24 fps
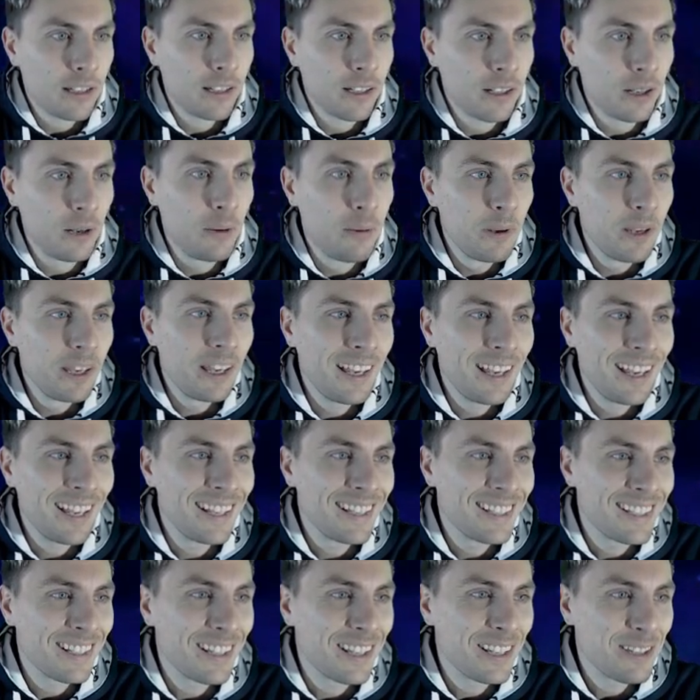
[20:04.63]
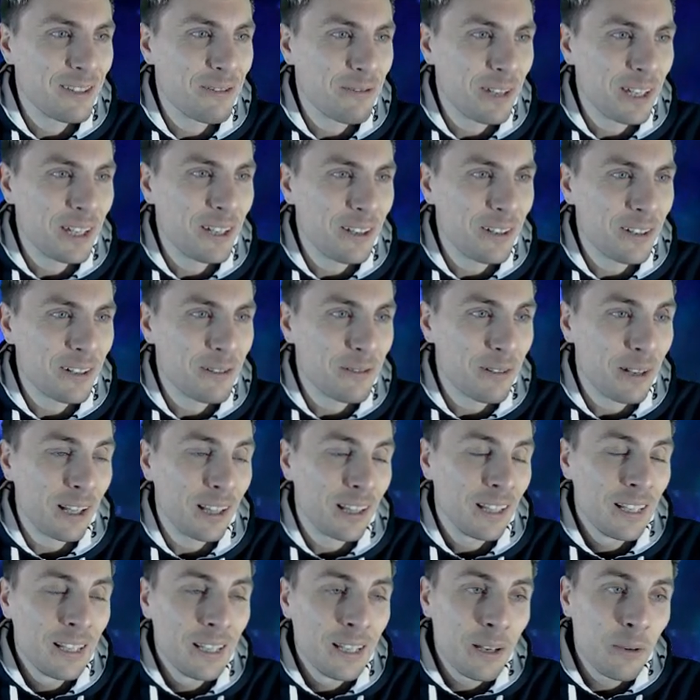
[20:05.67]
going to be into the Suicune as well.
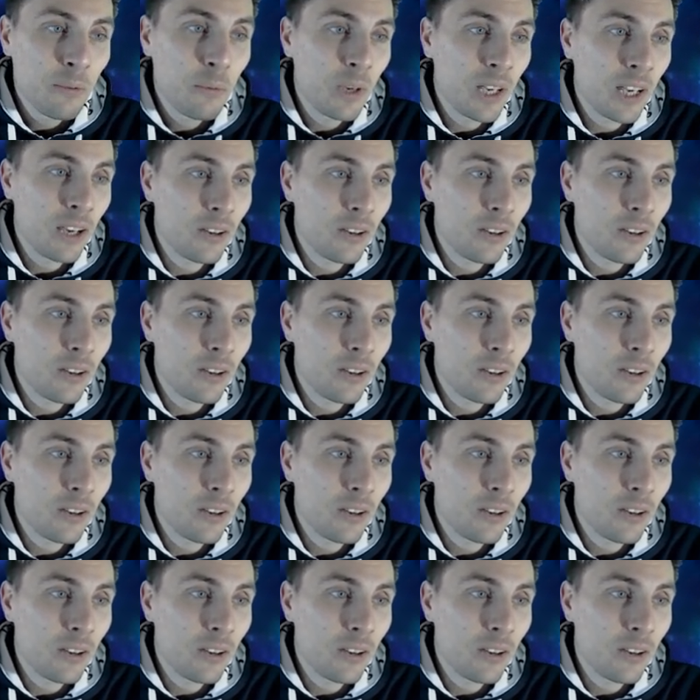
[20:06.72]
We are